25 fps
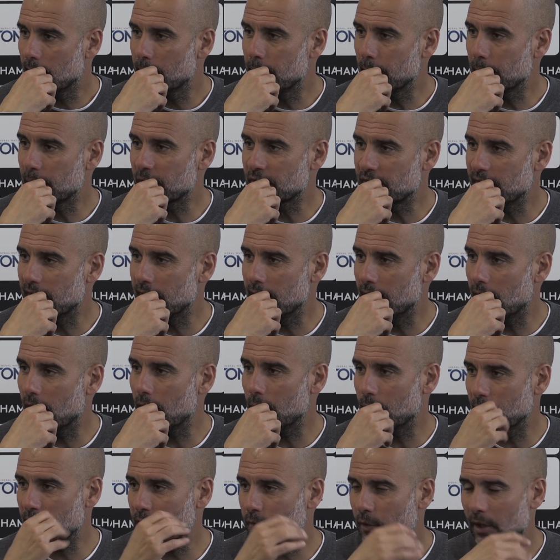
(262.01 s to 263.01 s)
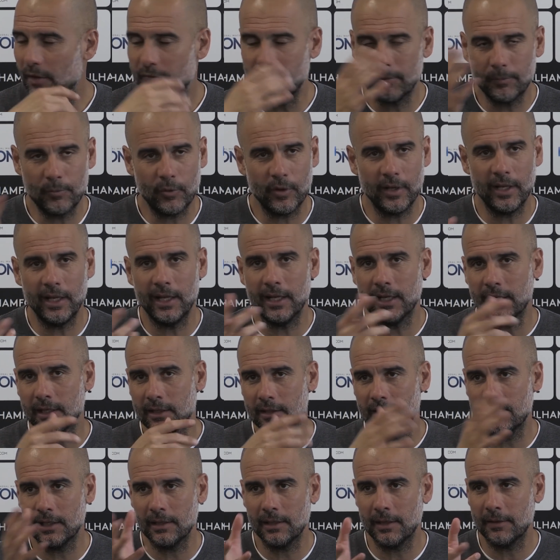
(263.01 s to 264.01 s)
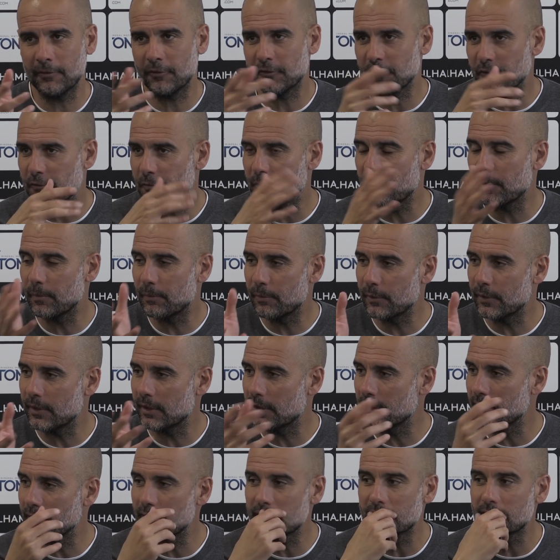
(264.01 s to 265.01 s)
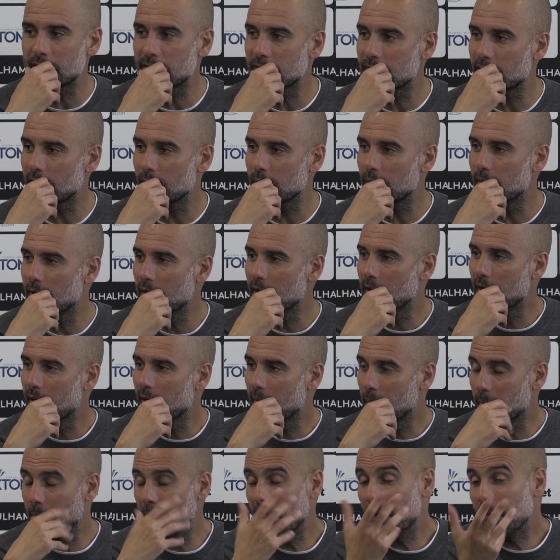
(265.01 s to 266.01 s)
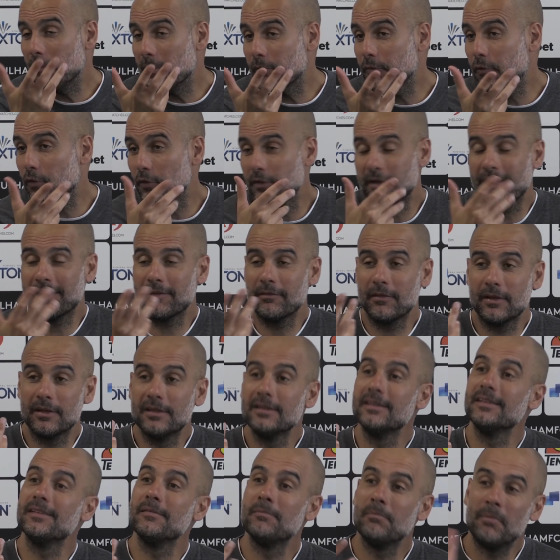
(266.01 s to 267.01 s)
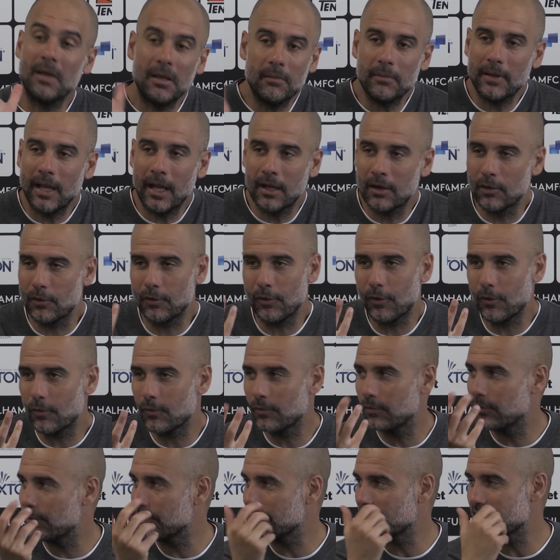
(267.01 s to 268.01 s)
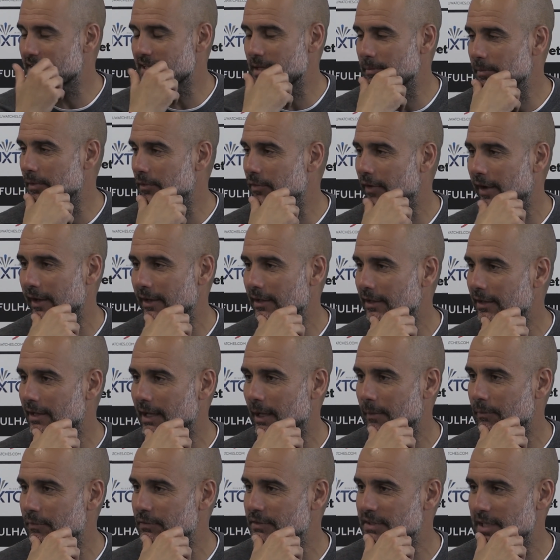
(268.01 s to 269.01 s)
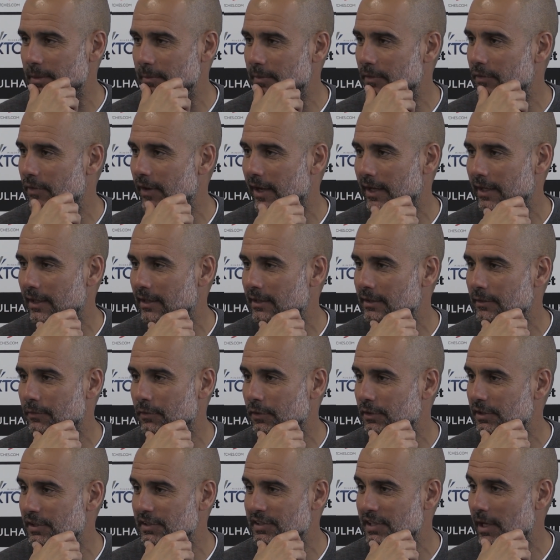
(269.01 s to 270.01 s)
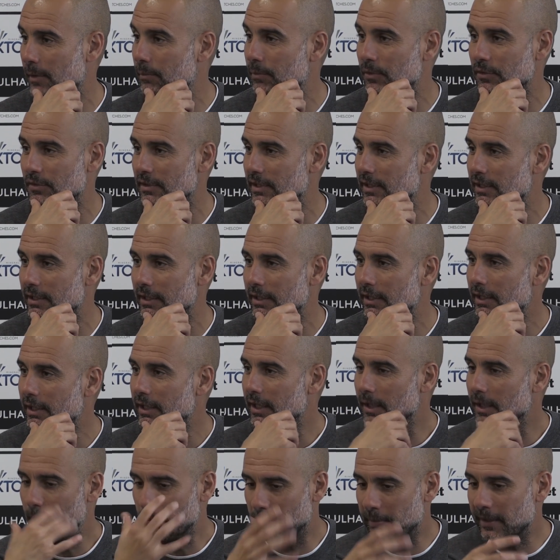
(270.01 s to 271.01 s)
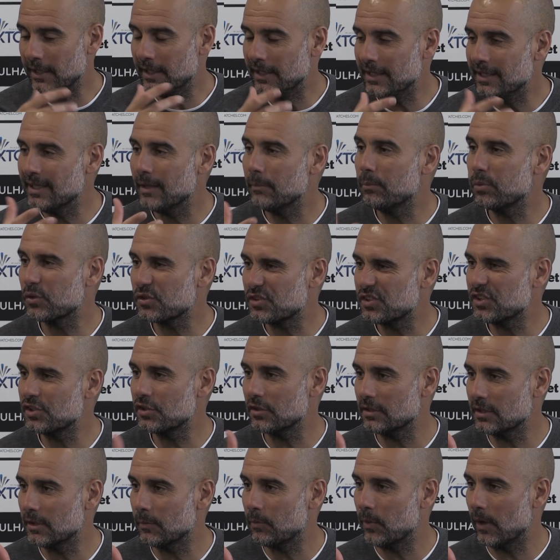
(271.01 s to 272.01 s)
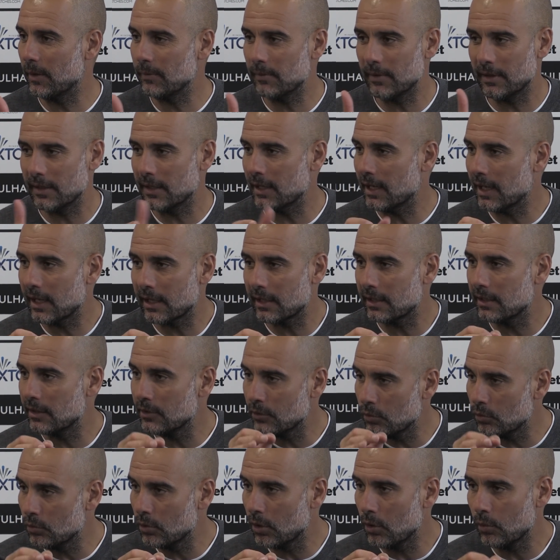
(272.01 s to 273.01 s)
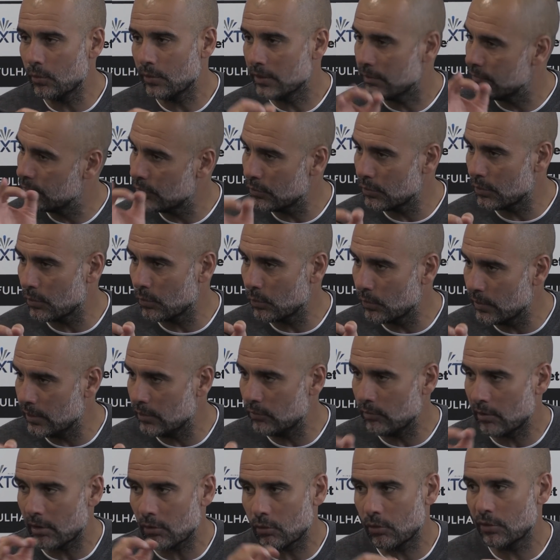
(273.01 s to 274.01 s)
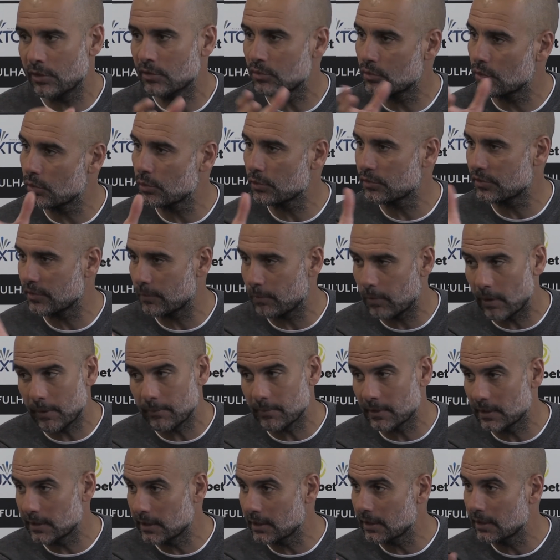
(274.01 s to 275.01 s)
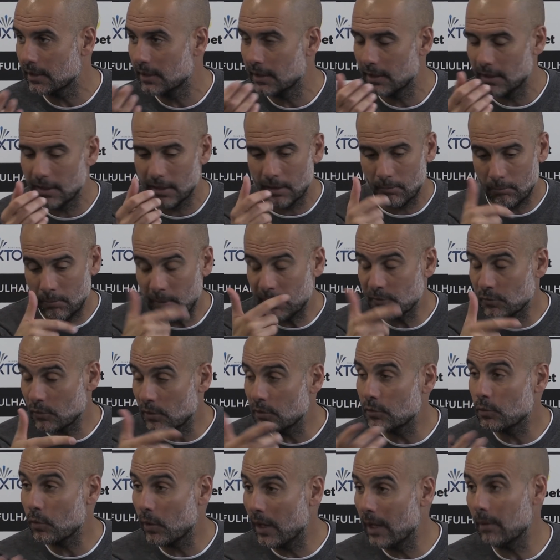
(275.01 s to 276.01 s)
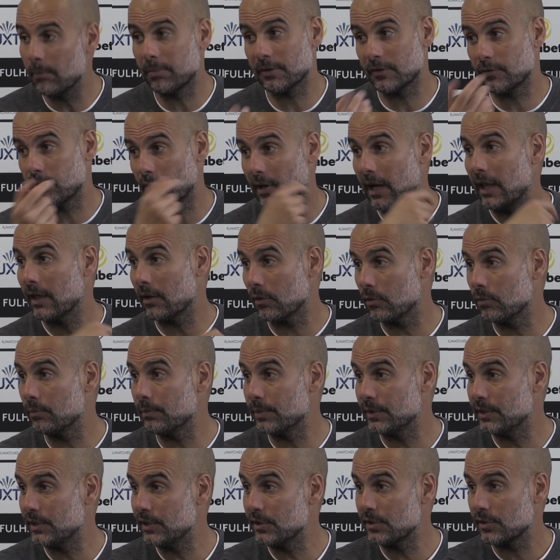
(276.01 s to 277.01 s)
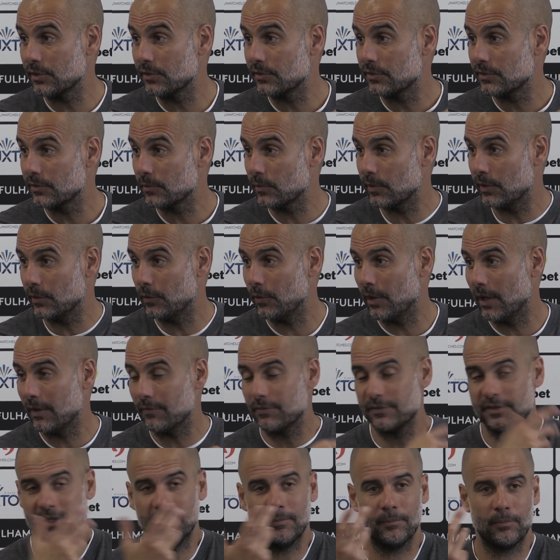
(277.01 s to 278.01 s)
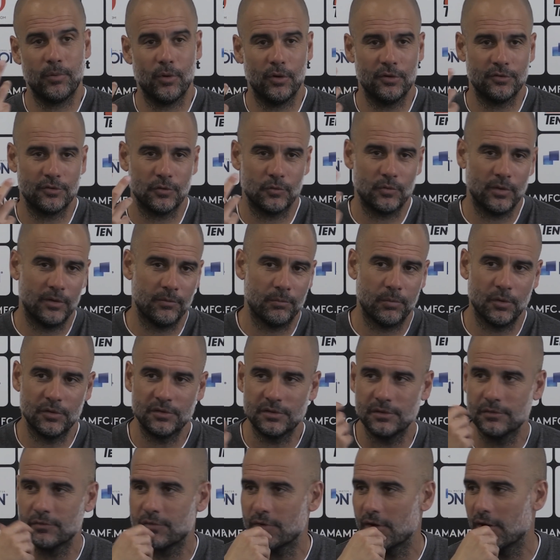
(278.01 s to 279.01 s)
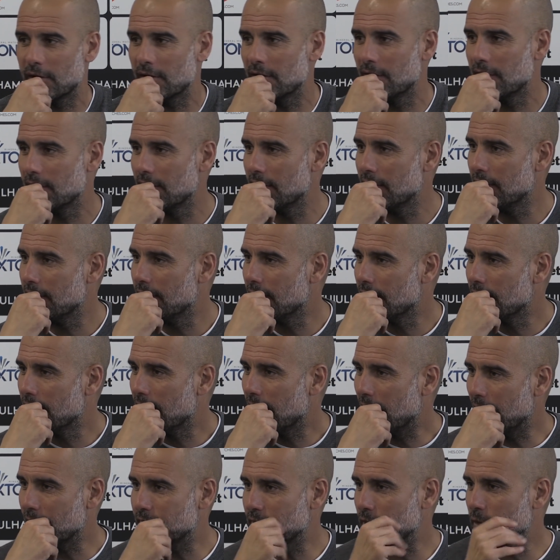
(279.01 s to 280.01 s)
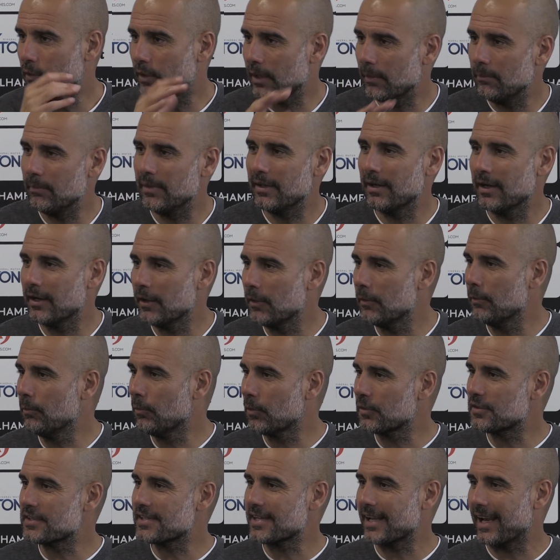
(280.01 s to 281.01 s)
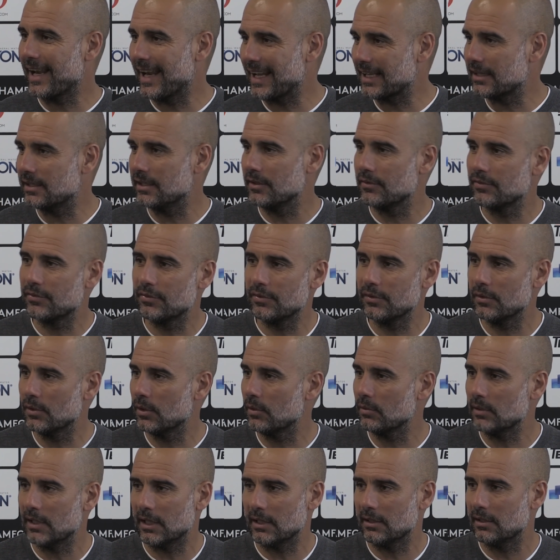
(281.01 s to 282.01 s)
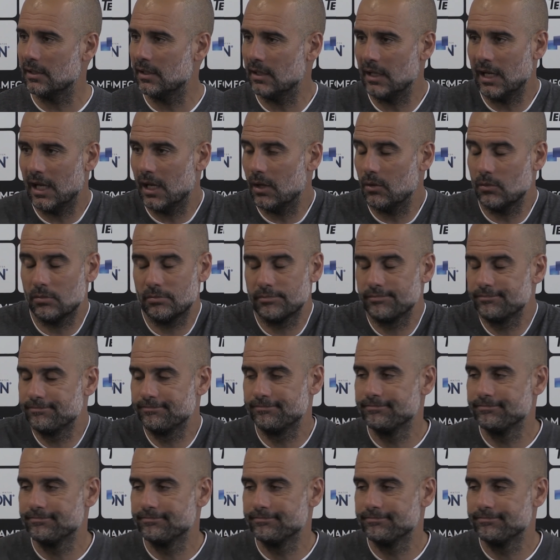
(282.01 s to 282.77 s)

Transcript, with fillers: People say no when you have a break and I've prepared. So maybe for the maybe I don't know for the semi-final cup, semi-final, and for the Champions League. Being in the position, the Premier League, like you know, if you don't win, you are going to lose the Premier League. Maybe it's going to help us for other competitions. When you have ten points or twenty points in front, after you can be a little more selective, you know that. And now,